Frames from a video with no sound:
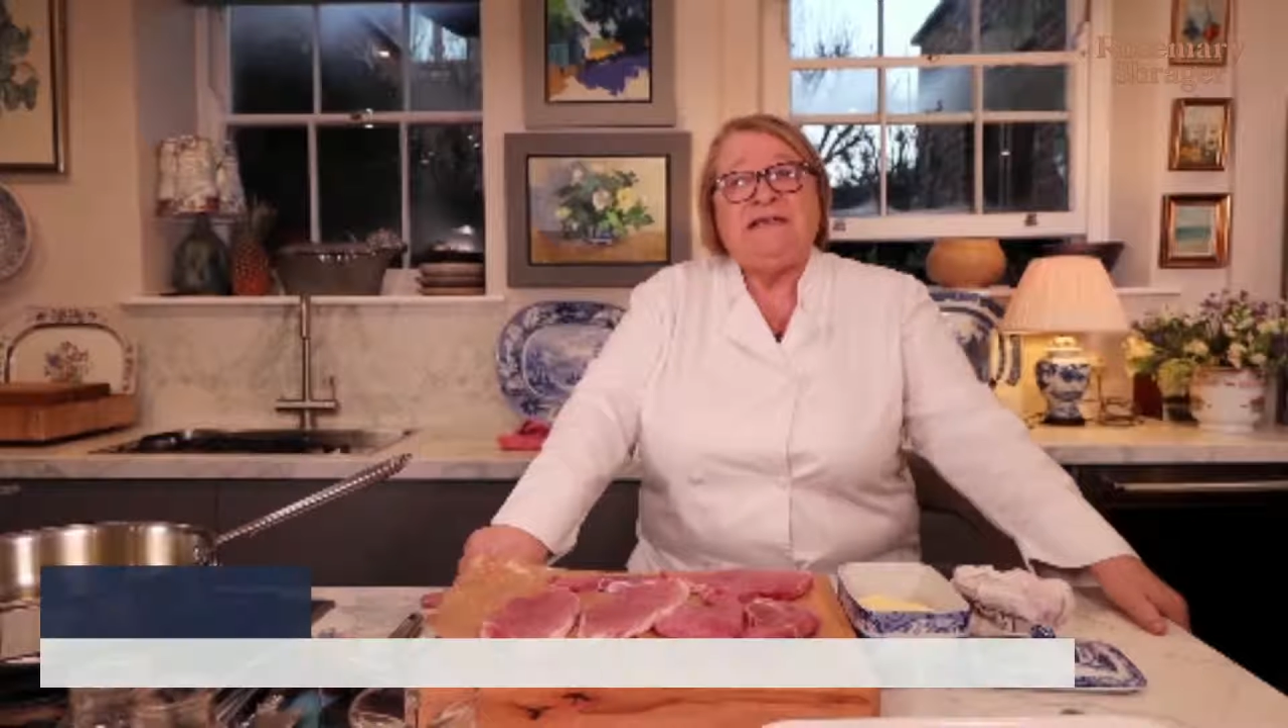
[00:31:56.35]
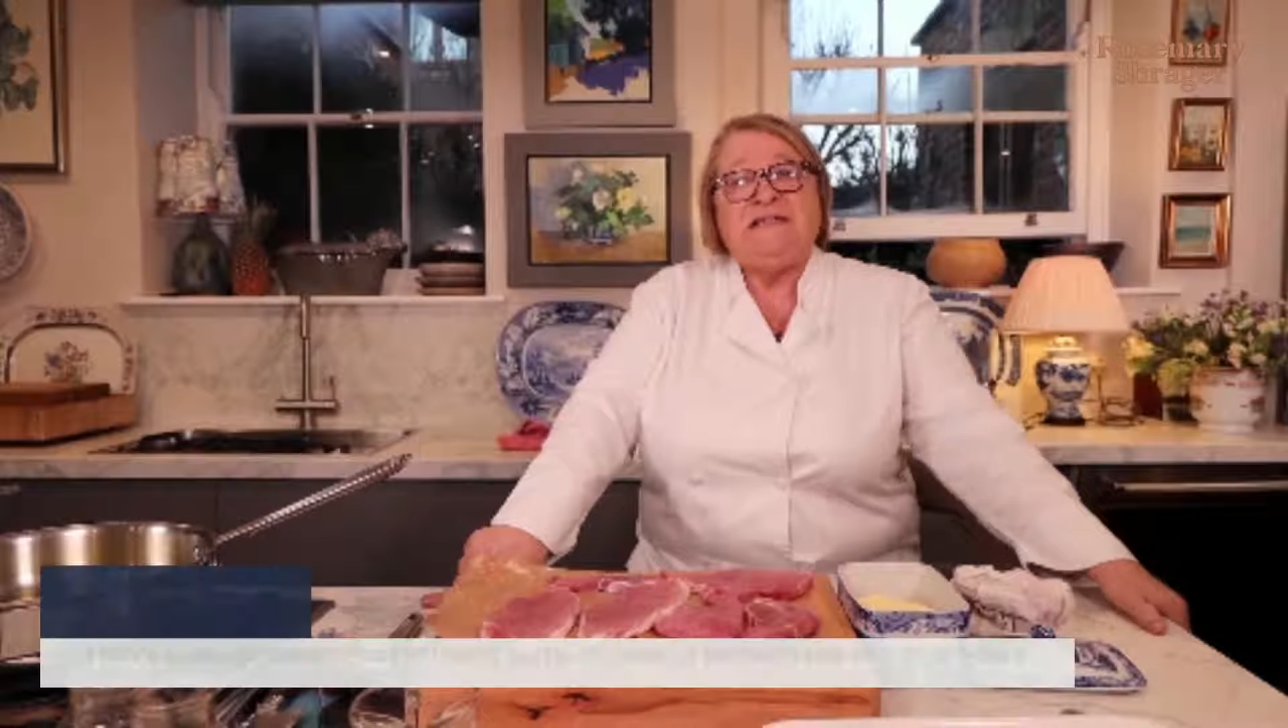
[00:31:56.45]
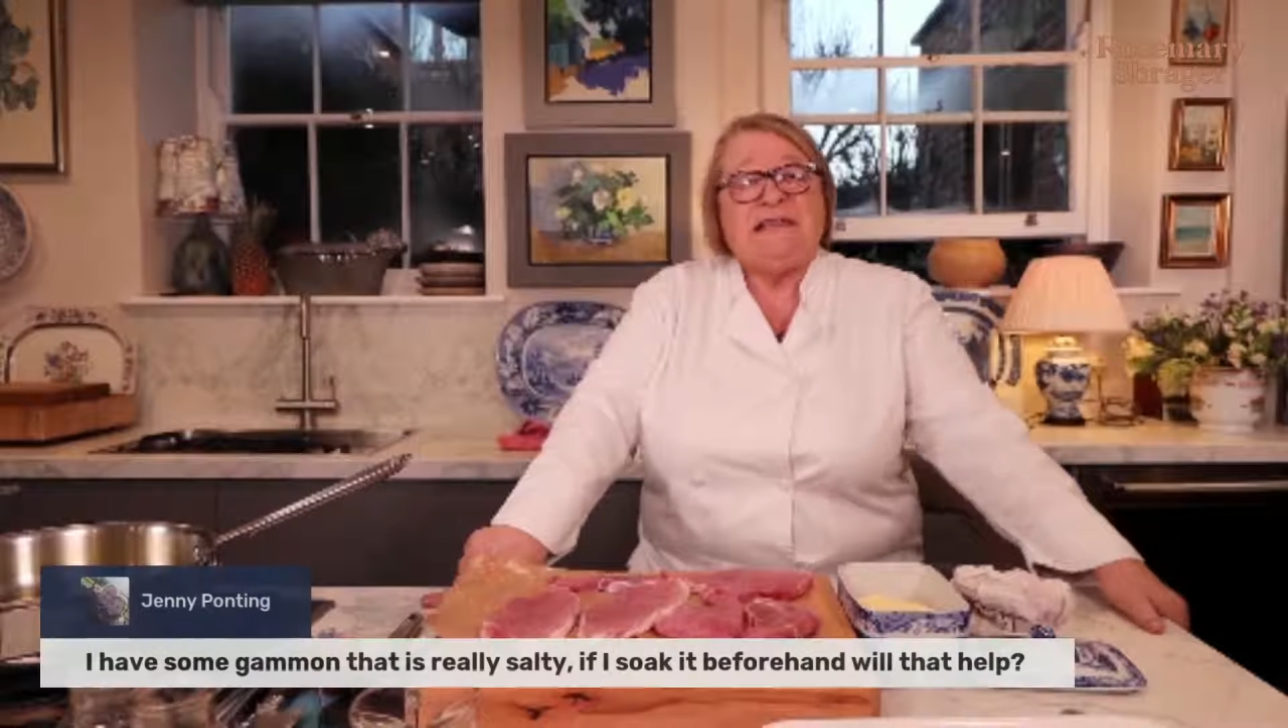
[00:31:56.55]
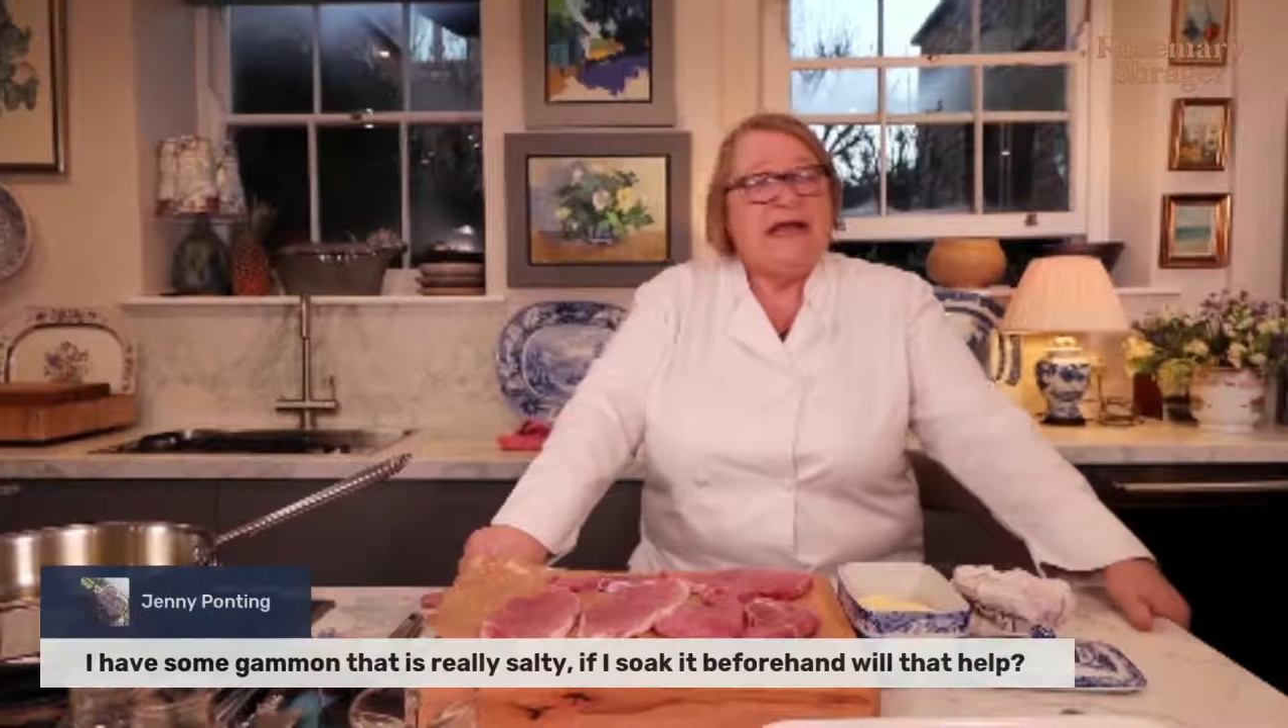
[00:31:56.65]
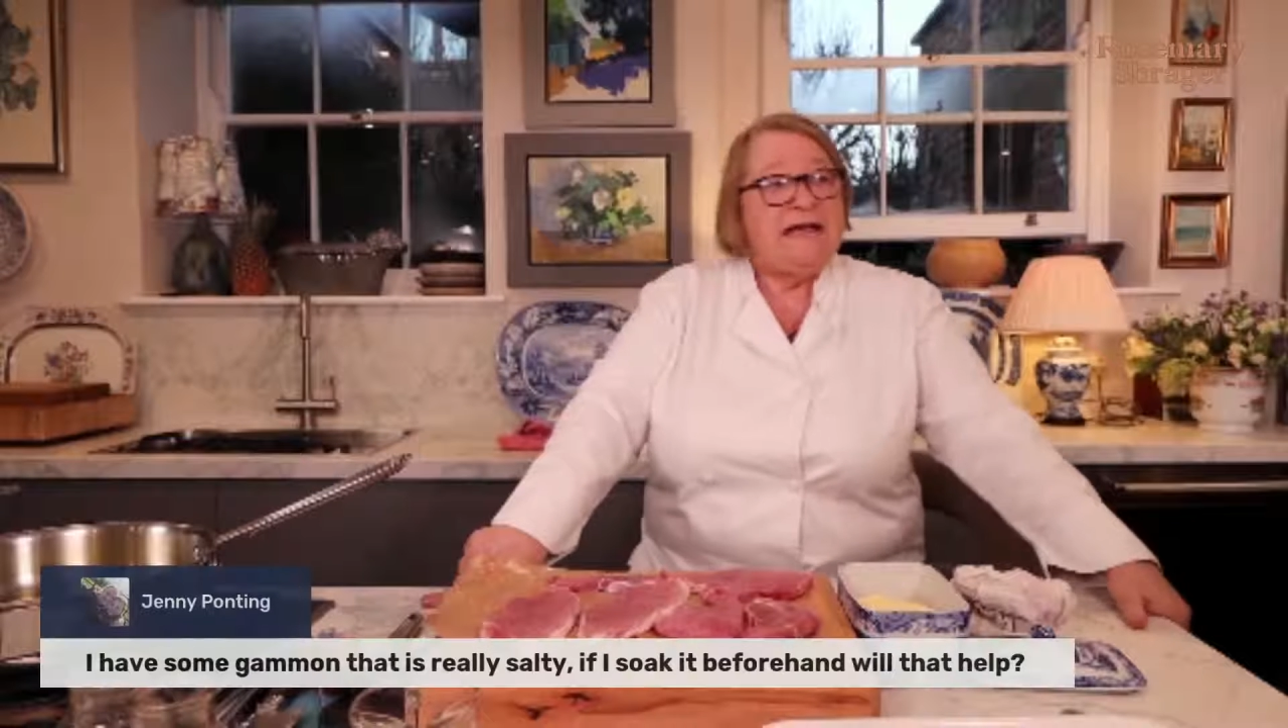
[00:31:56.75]
to
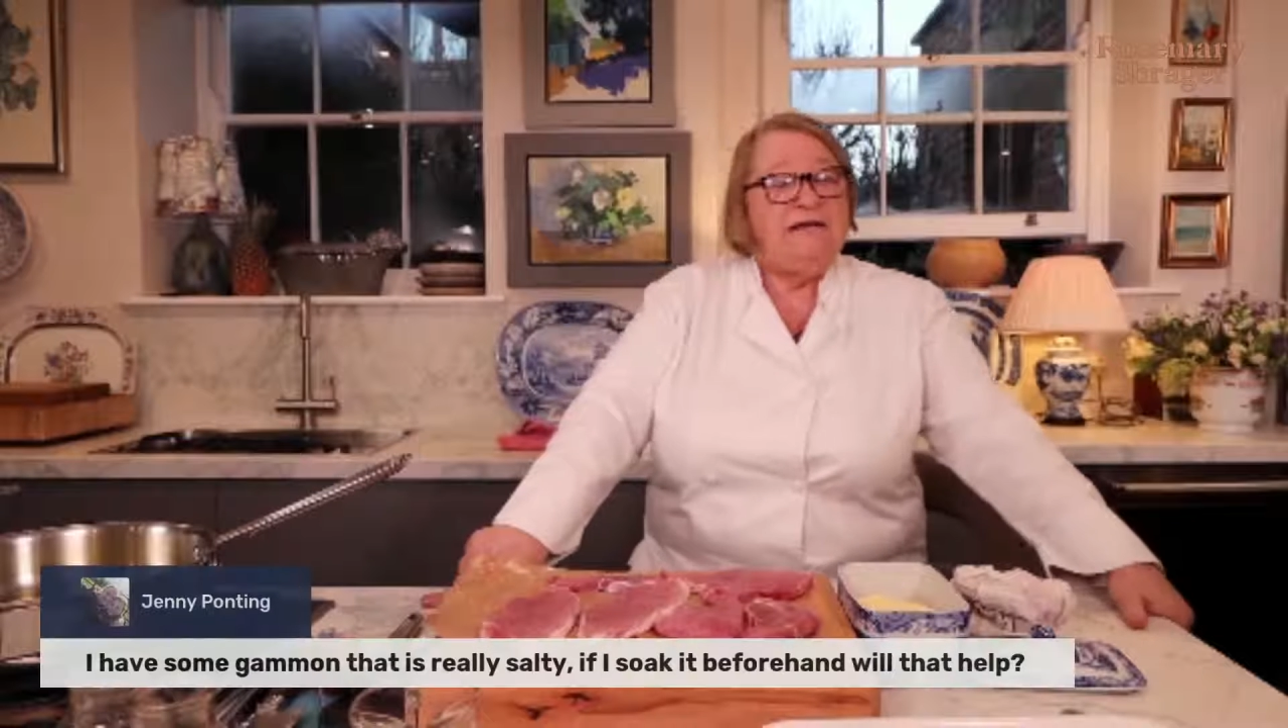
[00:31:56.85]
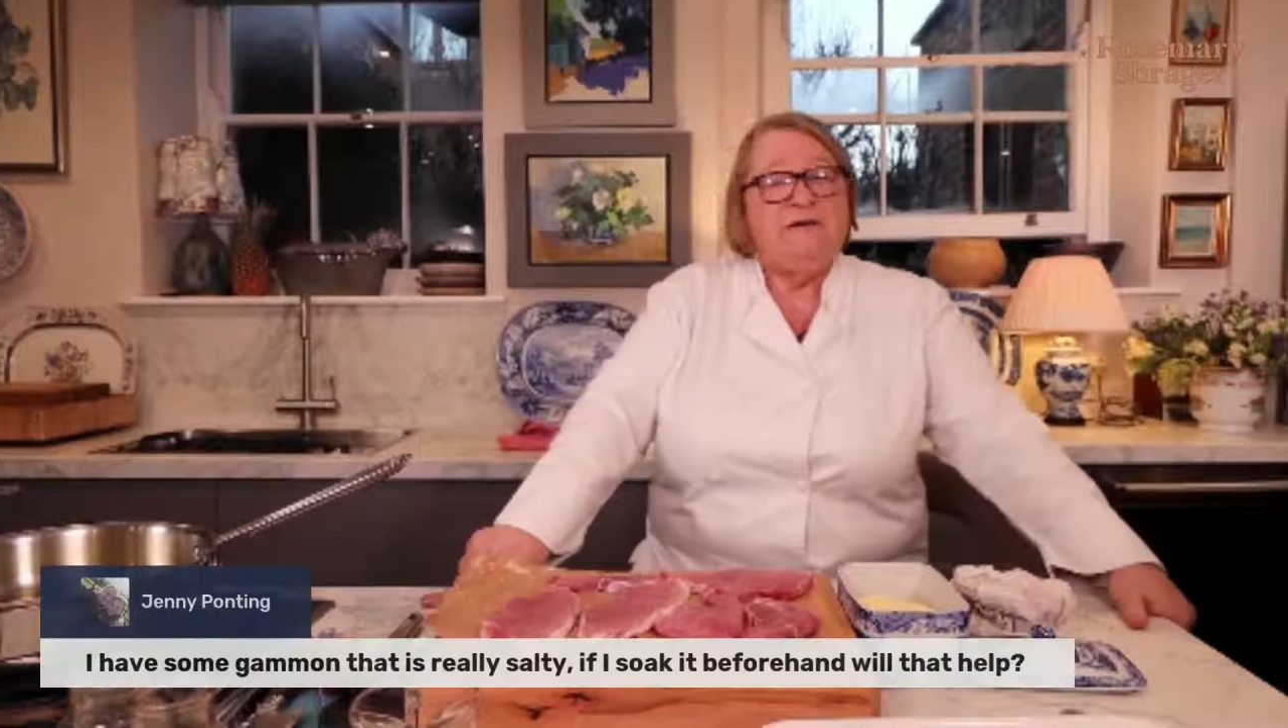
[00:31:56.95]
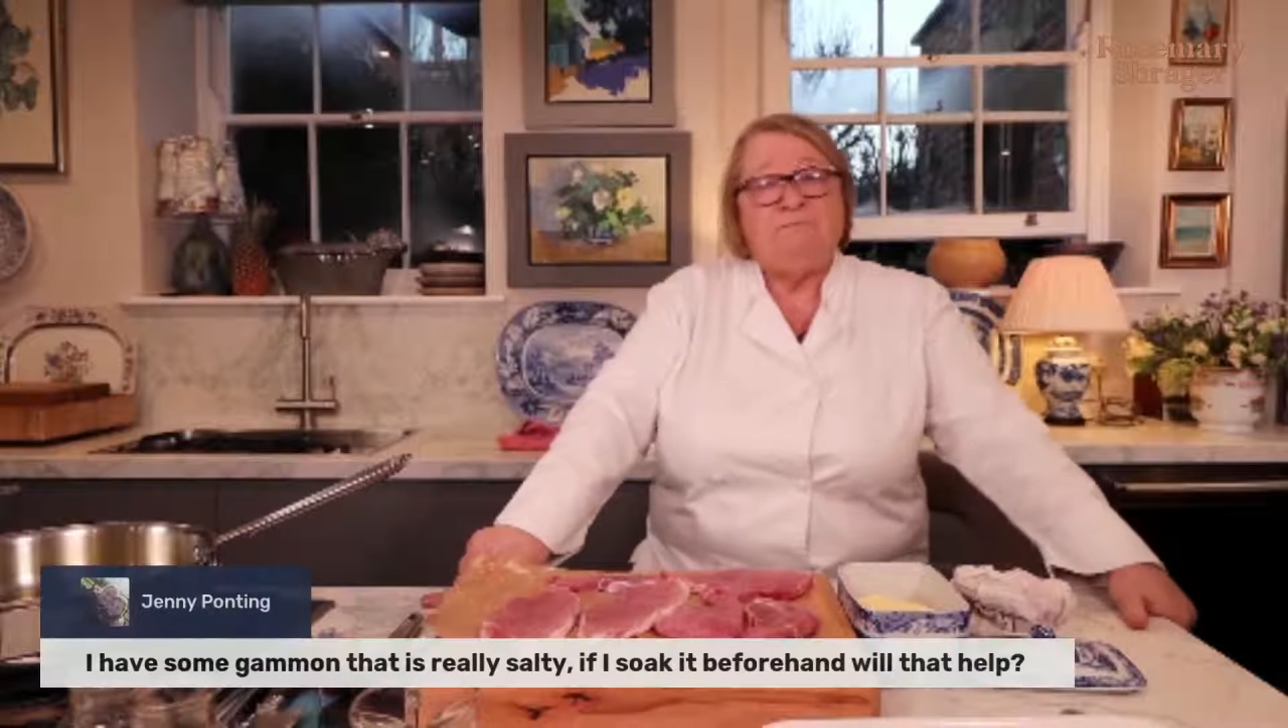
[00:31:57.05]
then